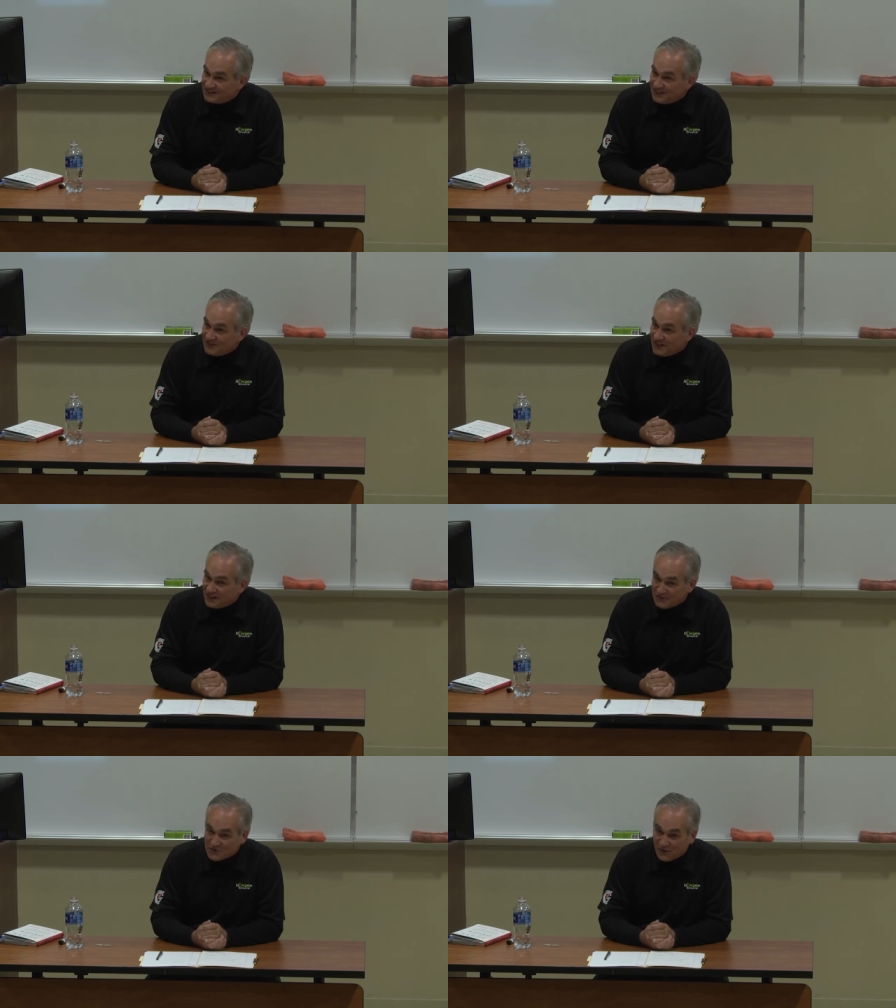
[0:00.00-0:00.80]
give you
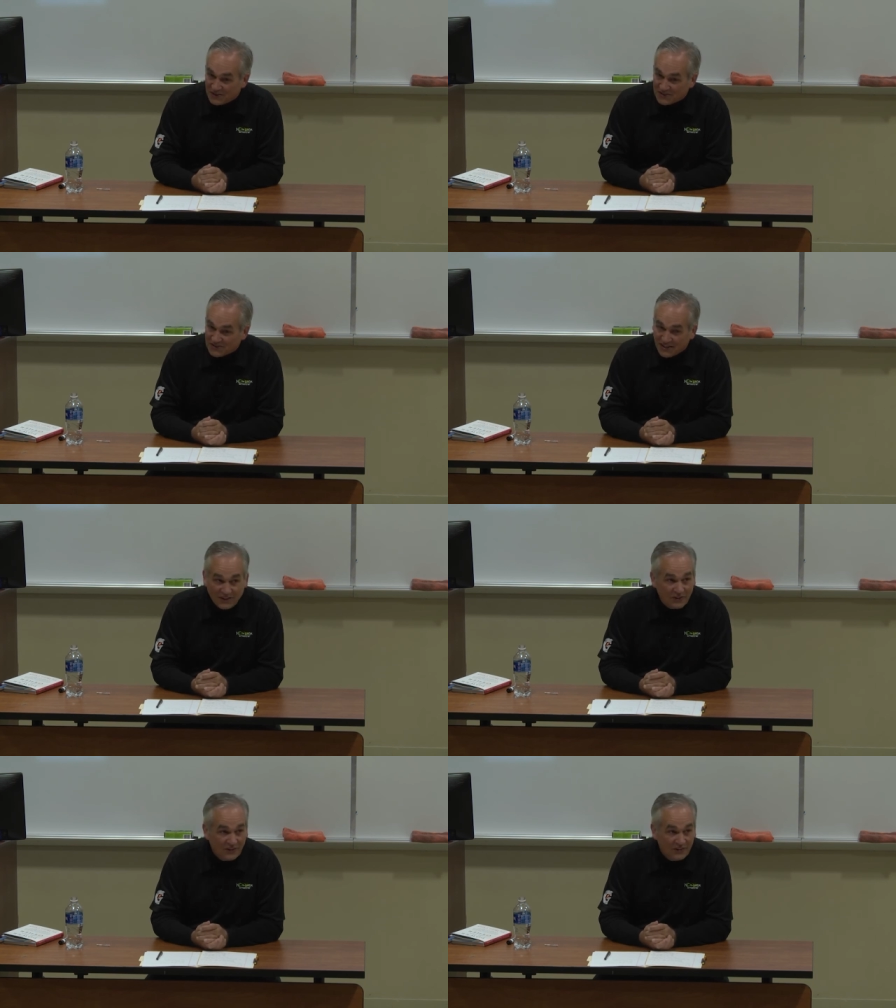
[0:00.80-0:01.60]
any responses I
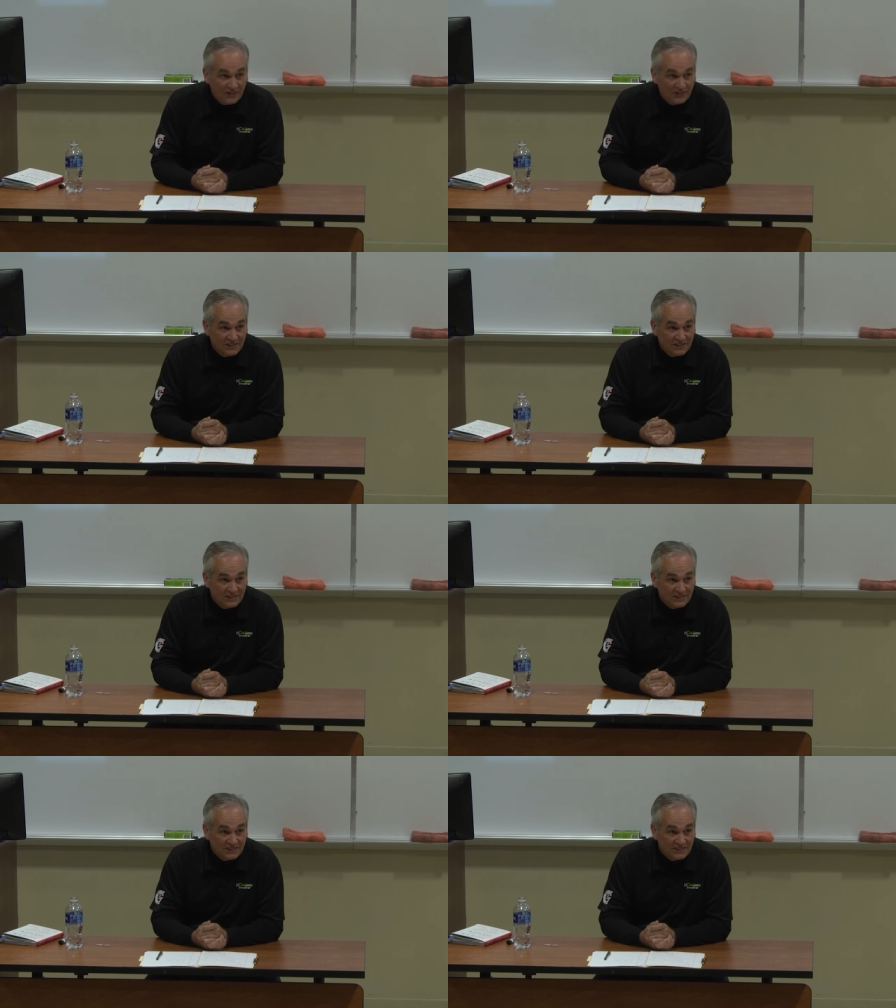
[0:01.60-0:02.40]
know
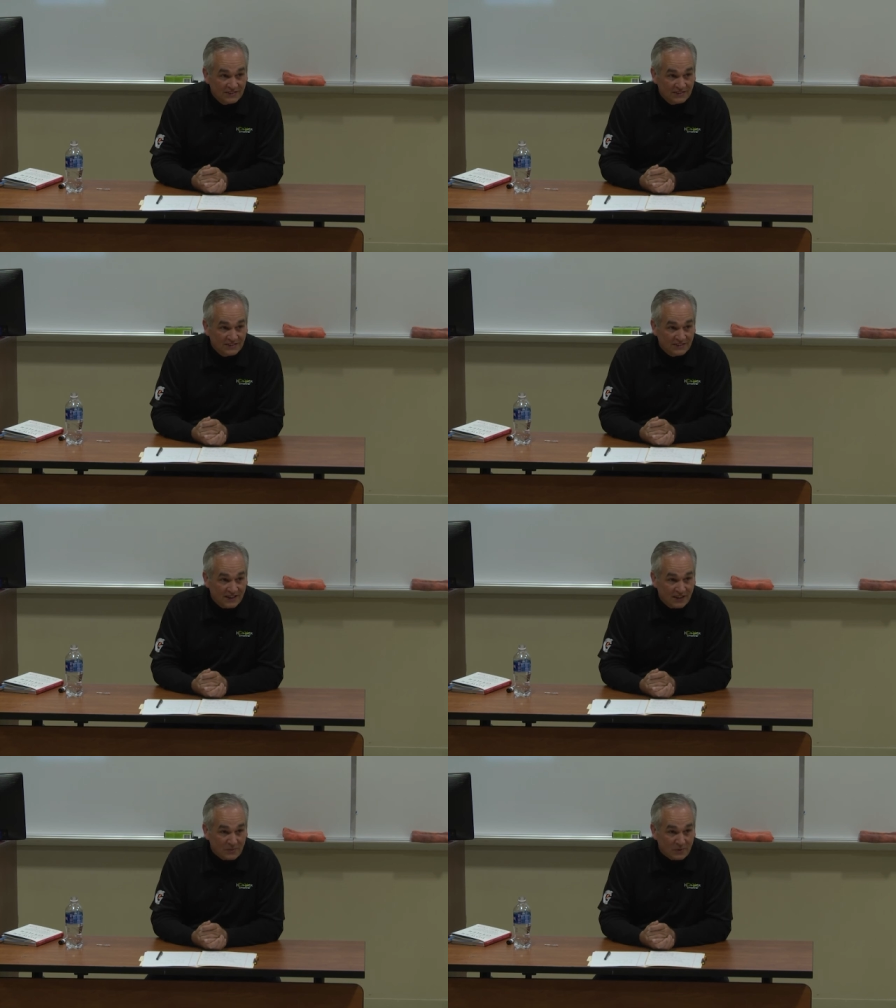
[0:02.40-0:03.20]

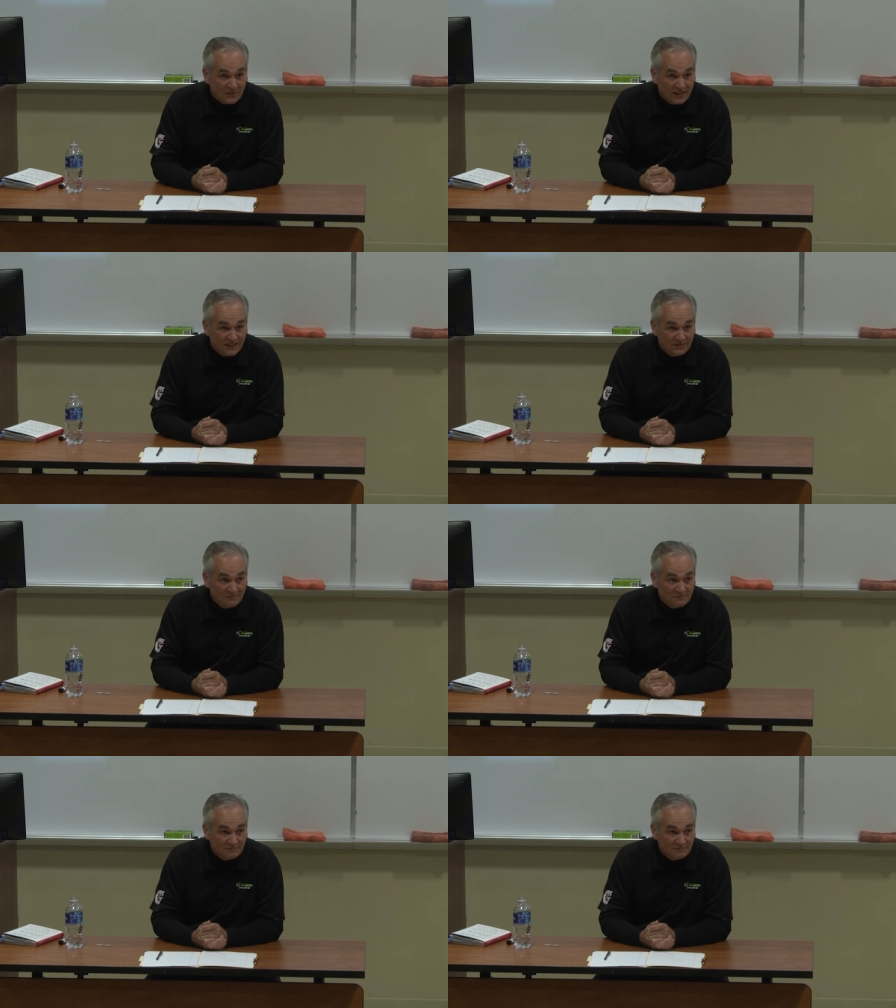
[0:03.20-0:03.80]
how to provide.